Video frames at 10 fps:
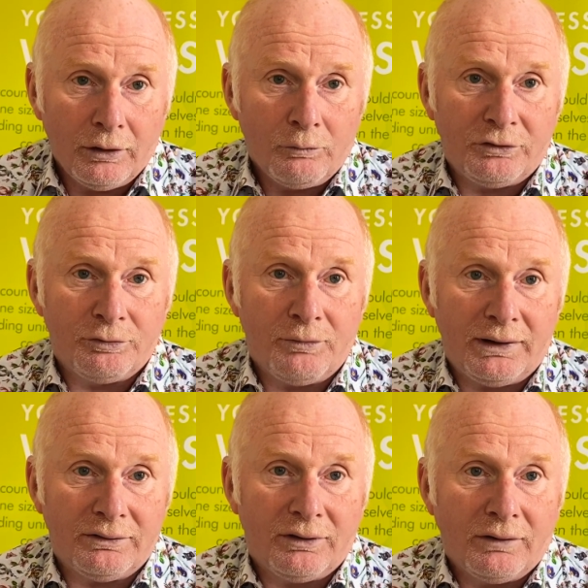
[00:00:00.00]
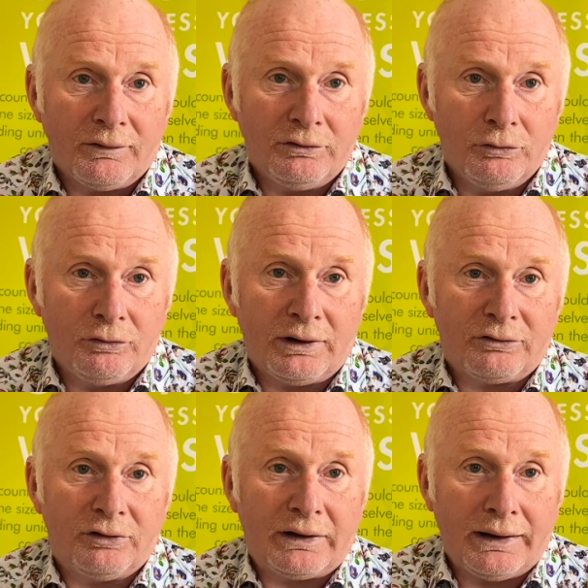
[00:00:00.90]
which meant that you could
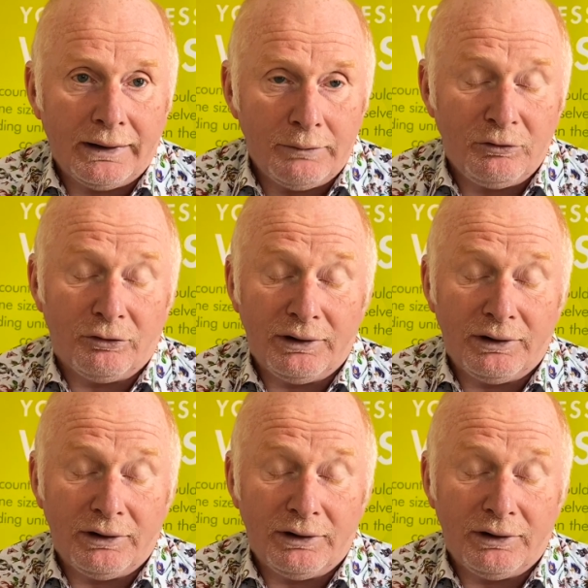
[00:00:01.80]
actually claim your